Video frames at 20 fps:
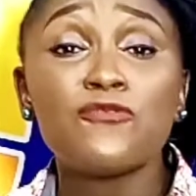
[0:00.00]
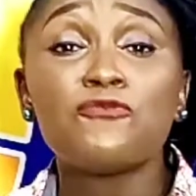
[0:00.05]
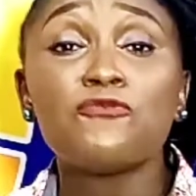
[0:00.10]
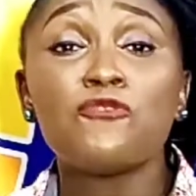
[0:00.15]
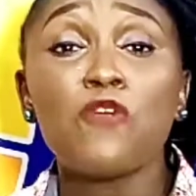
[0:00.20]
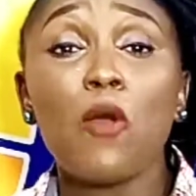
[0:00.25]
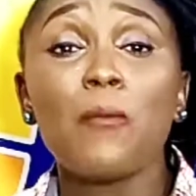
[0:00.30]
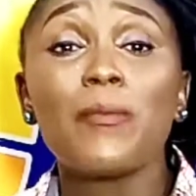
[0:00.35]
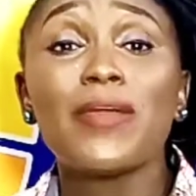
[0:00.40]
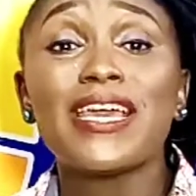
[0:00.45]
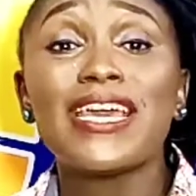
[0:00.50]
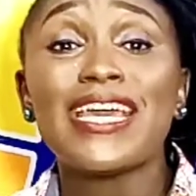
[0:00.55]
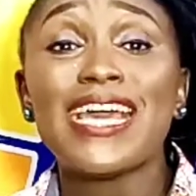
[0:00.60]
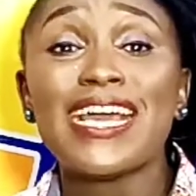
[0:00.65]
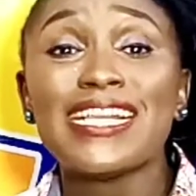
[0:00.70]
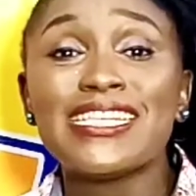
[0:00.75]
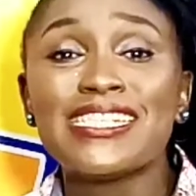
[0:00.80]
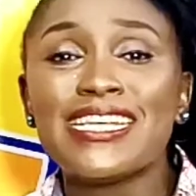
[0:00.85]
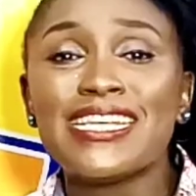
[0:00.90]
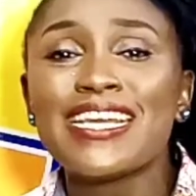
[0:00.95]
from
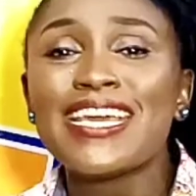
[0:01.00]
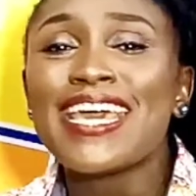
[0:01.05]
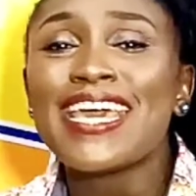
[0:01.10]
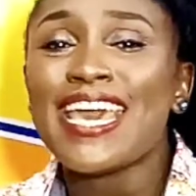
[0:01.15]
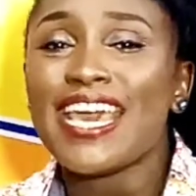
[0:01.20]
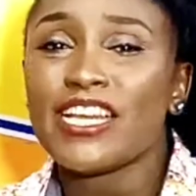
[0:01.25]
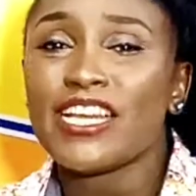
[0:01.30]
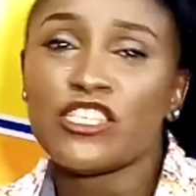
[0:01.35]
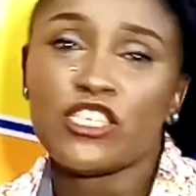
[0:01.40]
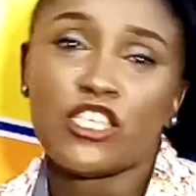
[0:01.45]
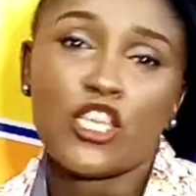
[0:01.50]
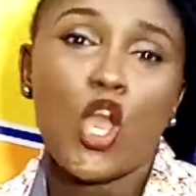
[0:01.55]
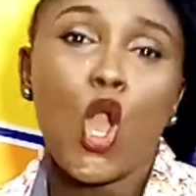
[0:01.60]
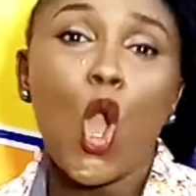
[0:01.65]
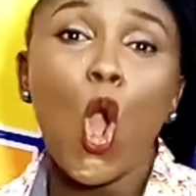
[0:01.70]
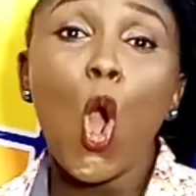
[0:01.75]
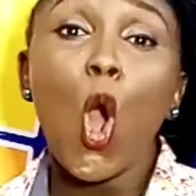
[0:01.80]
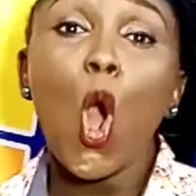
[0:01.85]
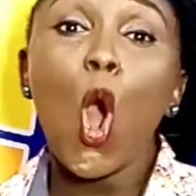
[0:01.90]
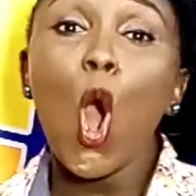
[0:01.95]
getting caked
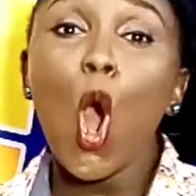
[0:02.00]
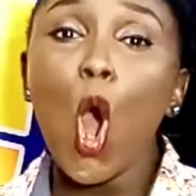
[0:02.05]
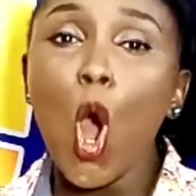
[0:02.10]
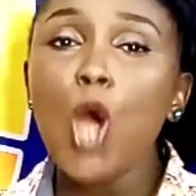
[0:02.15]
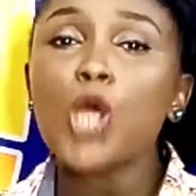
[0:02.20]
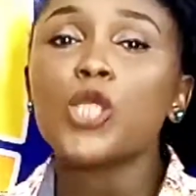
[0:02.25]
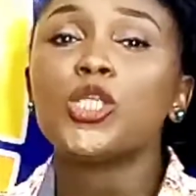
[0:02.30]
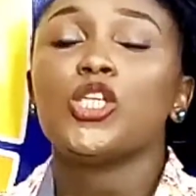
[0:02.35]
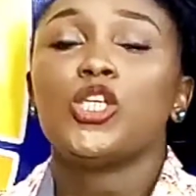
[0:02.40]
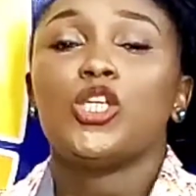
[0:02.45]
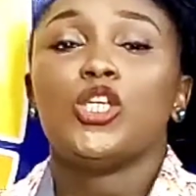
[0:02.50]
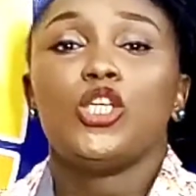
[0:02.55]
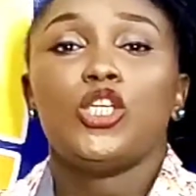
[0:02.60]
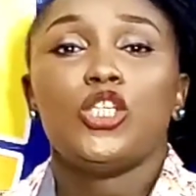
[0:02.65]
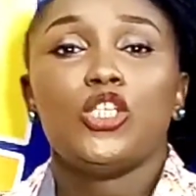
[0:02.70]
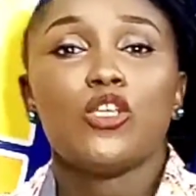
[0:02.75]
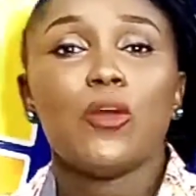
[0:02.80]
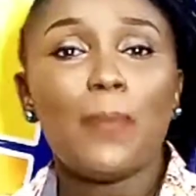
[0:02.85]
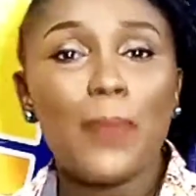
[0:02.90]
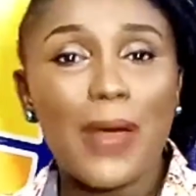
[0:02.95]
on
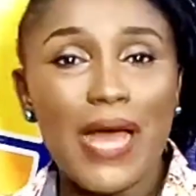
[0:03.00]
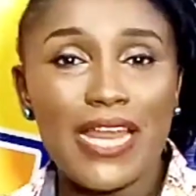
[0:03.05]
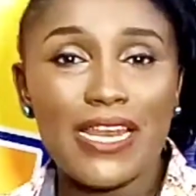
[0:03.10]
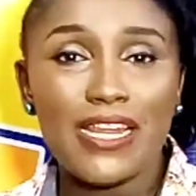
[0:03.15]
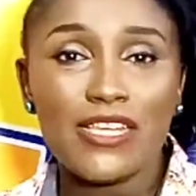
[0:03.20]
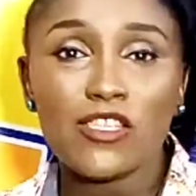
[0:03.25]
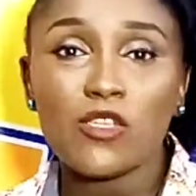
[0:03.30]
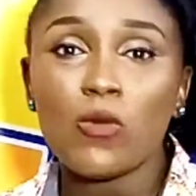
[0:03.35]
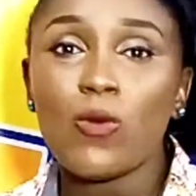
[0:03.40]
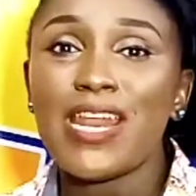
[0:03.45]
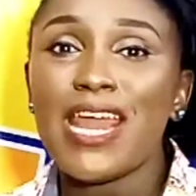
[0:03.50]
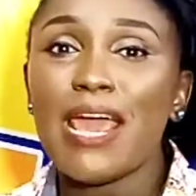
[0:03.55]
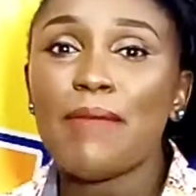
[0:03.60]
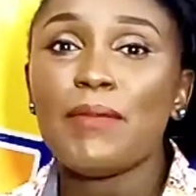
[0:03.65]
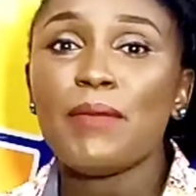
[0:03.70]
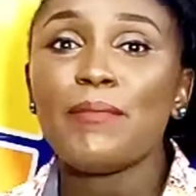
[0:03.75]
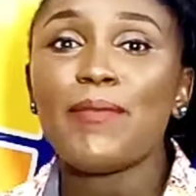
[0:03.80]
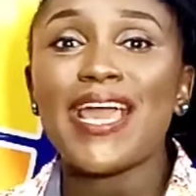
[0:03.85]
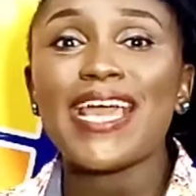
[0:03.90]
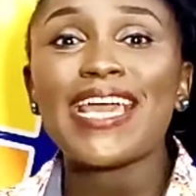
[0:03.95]
your palette. So what I
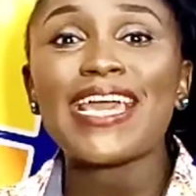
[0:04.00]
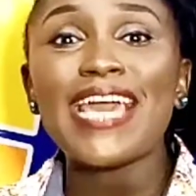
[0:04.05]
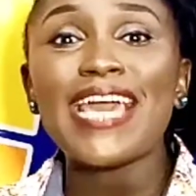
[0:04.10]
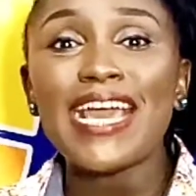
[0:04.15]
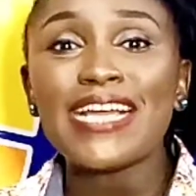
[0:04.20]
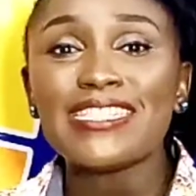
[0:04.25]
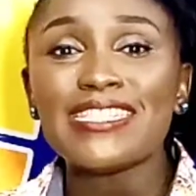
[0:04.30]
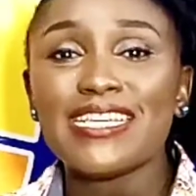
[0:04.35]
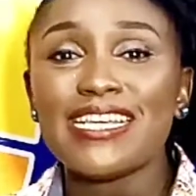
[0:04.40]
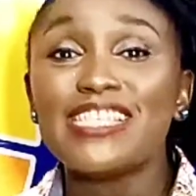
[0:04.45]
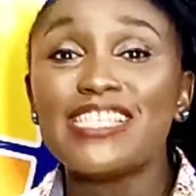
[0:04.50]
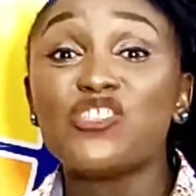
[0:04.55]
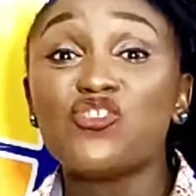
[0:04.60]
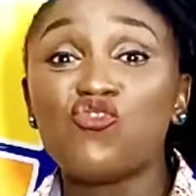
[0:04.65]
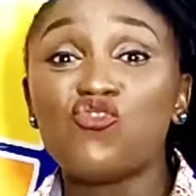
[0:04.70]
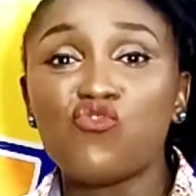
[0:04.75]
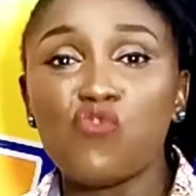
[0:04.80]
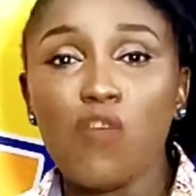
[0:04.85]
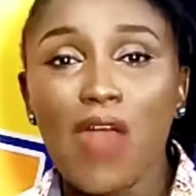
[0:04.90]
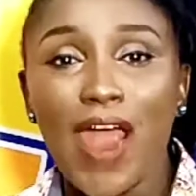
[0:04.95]
mean by caked is
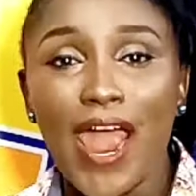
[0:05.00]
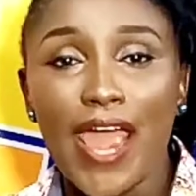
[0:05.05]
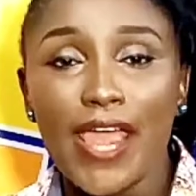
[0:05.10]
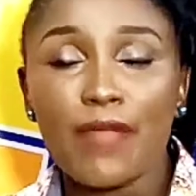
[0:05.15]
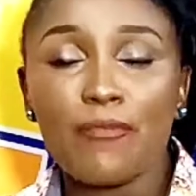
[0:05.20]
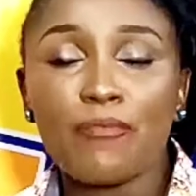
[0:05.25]
dry.